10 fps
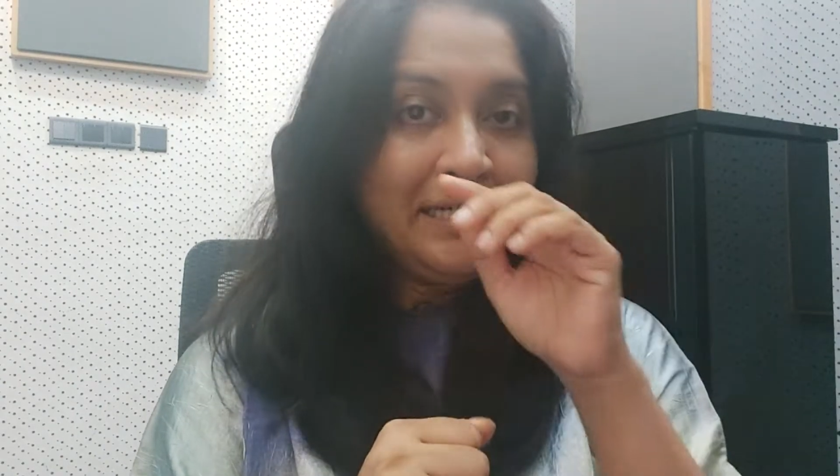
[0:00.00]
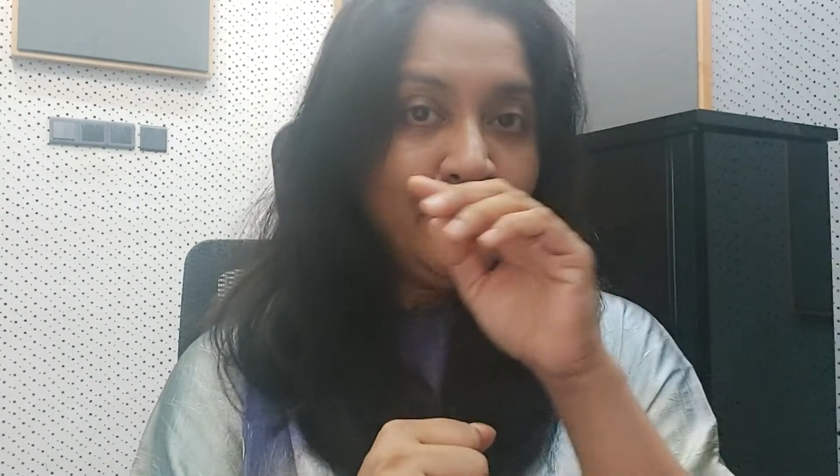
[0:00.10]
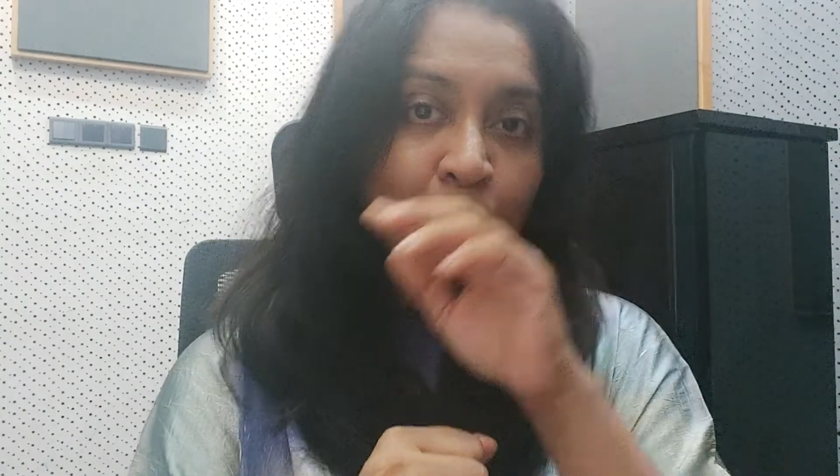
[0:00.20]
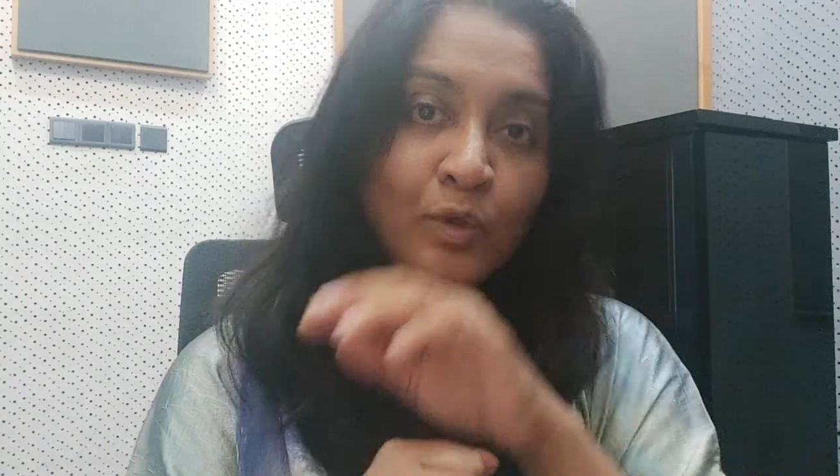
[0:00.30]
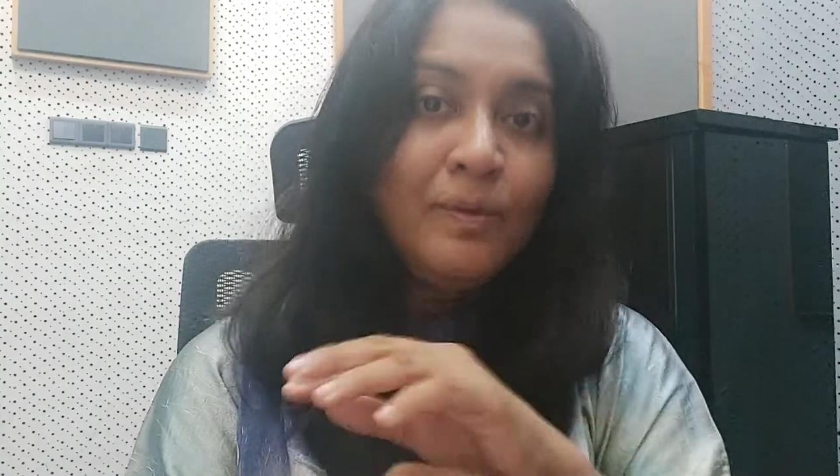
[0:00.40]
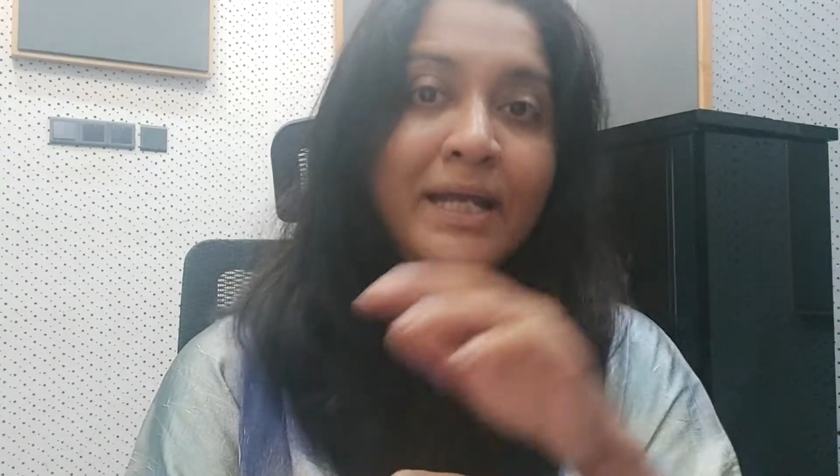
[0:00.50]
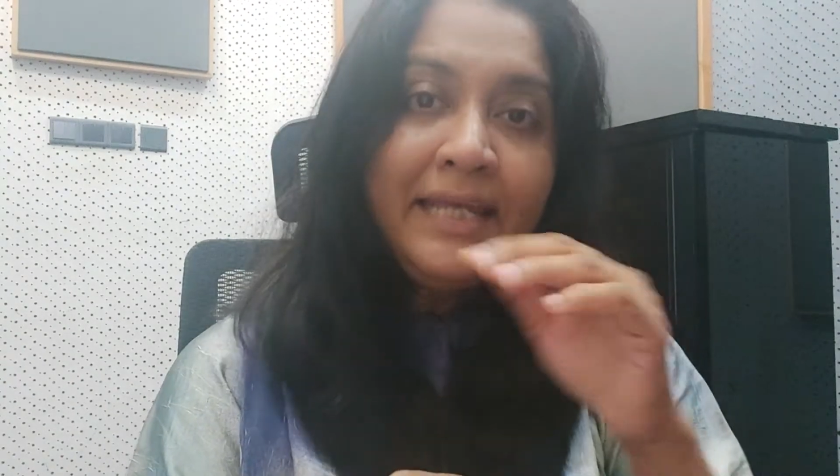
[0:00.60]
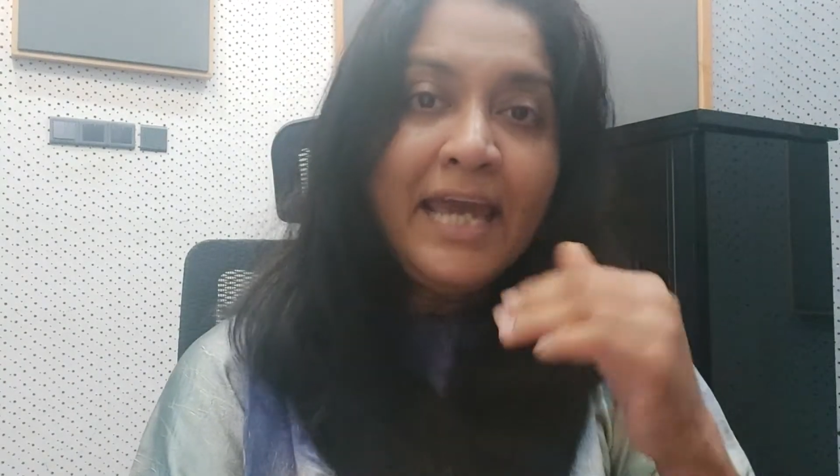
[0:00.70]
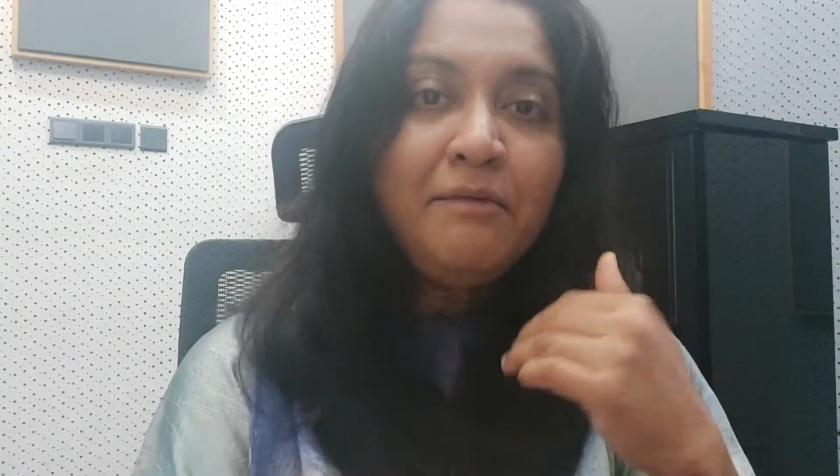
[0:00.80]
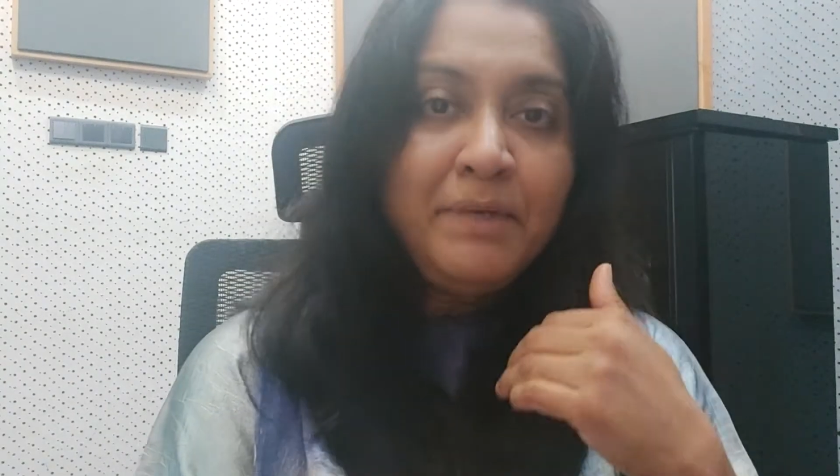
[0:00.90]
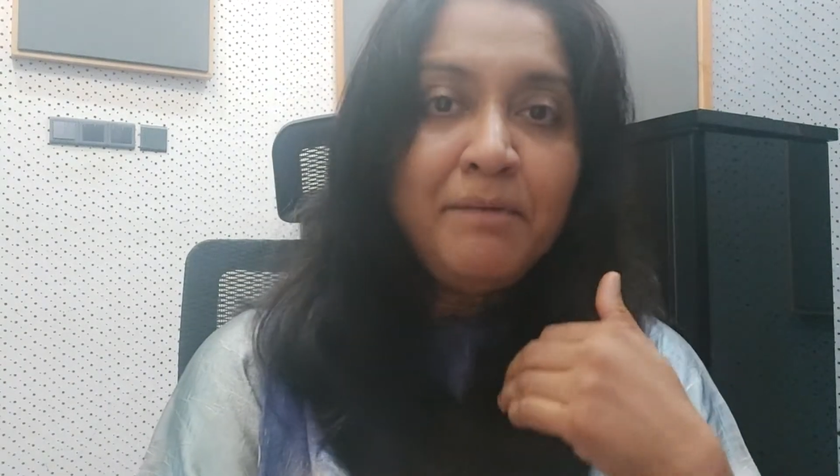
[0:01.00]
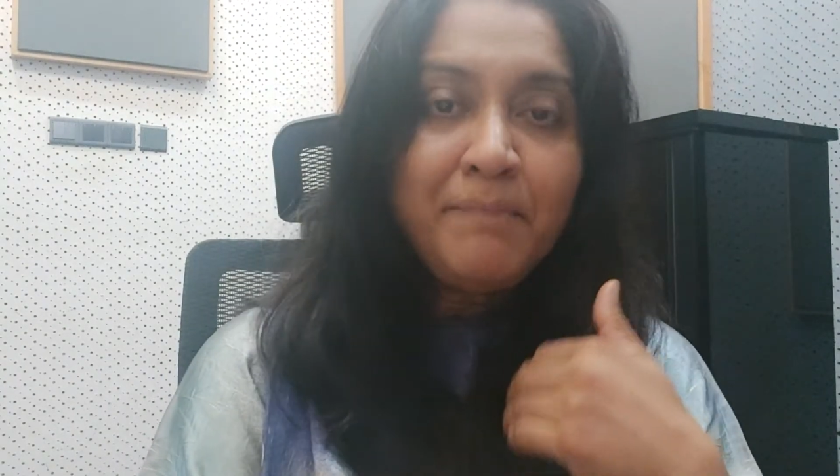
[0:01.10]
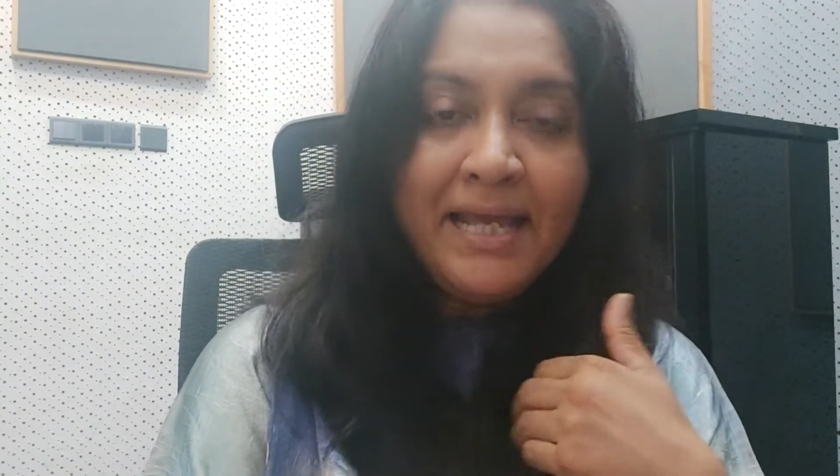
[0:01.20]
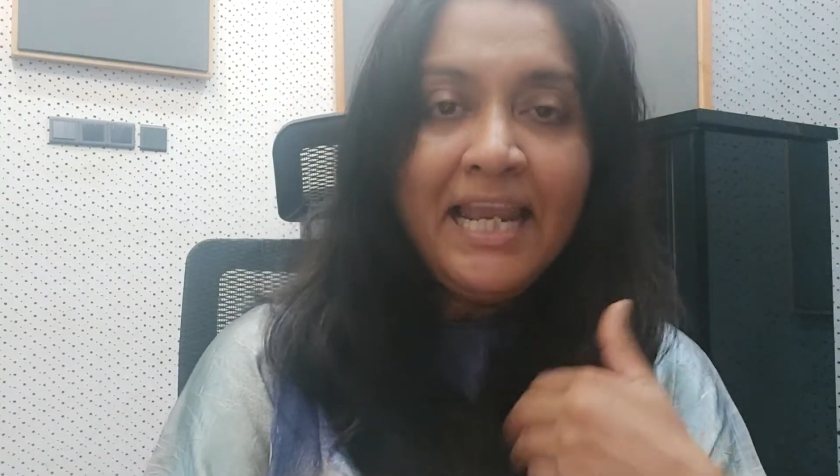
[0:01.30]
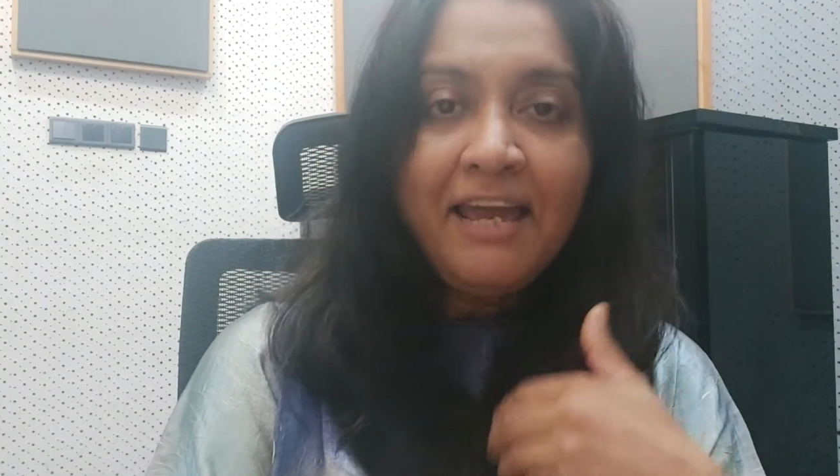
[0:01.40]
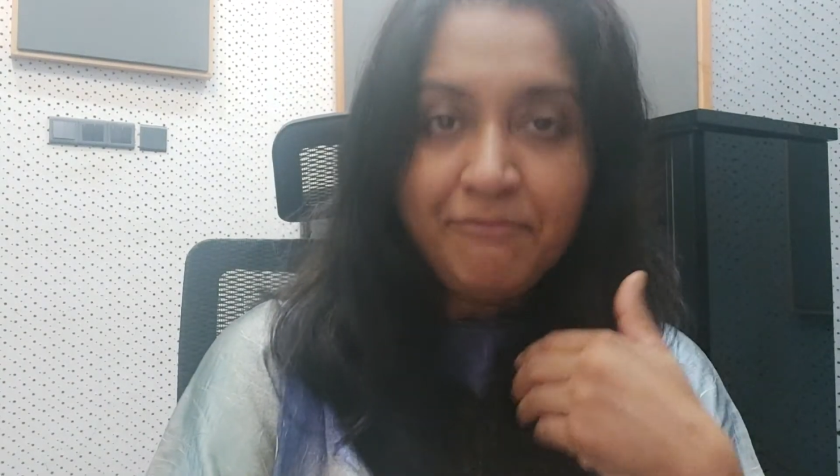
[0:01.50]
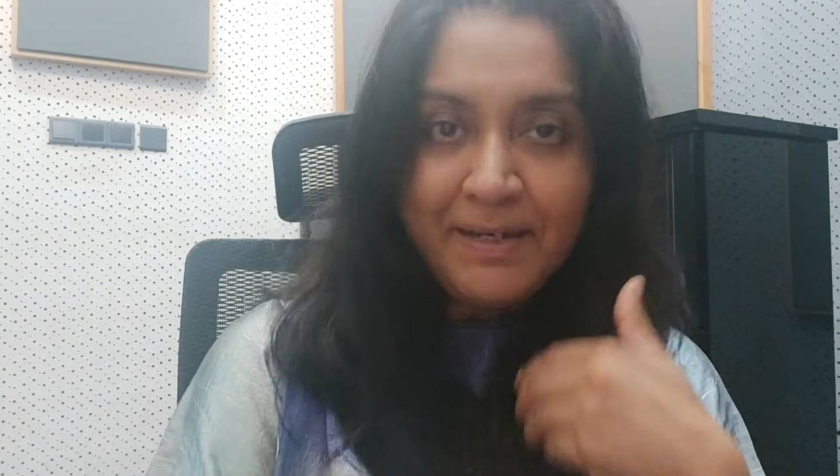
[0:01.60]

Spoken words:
no one can be my life.